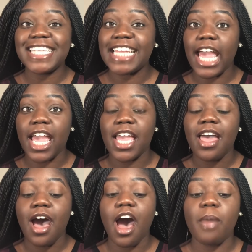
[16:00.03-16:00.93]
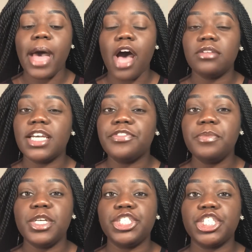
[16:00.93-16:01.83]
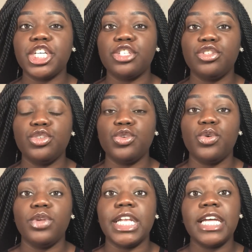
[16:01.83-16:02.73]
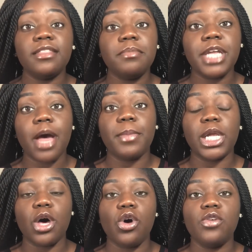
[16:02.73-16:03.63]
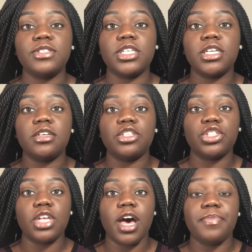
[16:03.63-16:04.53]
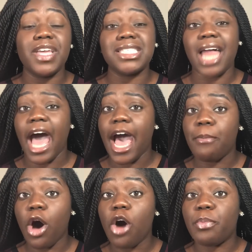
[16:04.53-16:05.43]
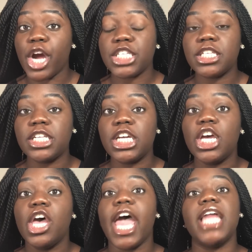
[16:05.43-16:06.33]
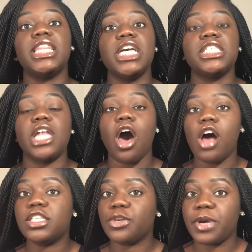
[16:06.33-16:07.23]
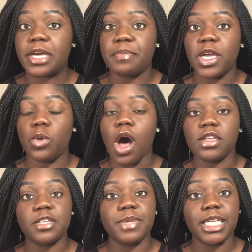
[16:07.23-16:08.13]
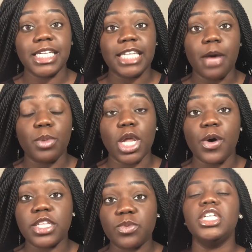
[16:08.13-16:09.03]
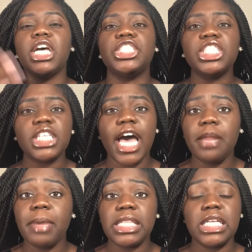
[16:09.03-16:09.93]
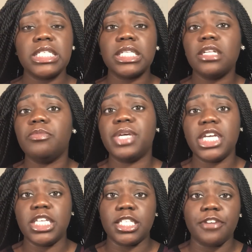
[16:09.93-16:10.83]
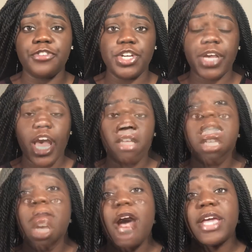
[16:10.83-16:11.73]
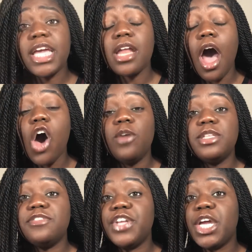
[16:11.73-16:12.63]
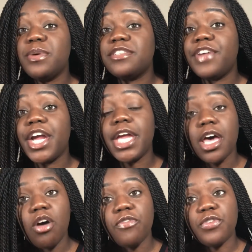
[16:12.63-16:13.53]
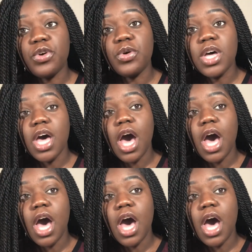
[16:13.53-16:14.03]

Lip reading: today, I'll definitely be sure to link them down below to things that I bought personally, and things that I also recommend will also be linked down below as well. Yeah, just to kind of make things a little bit easier for you guys. So that's about it. I hope this video was very helpful.